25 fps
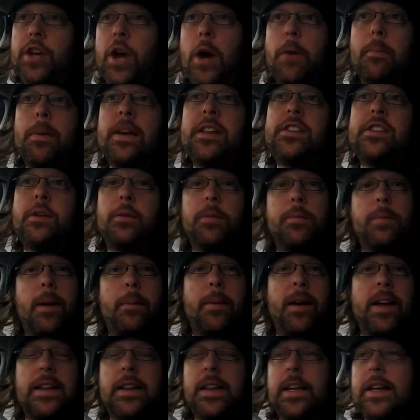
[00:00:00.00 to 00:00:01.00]
go and meet up with my
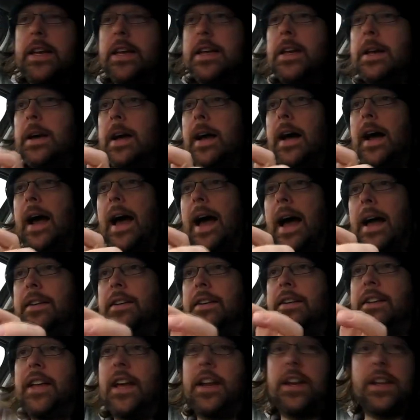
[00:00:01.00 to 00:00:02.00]
mate Lee
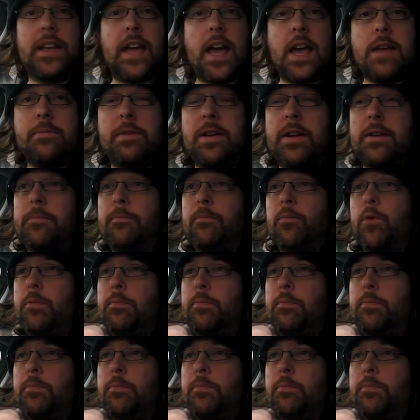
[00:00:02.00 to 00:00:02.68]
and get a game in.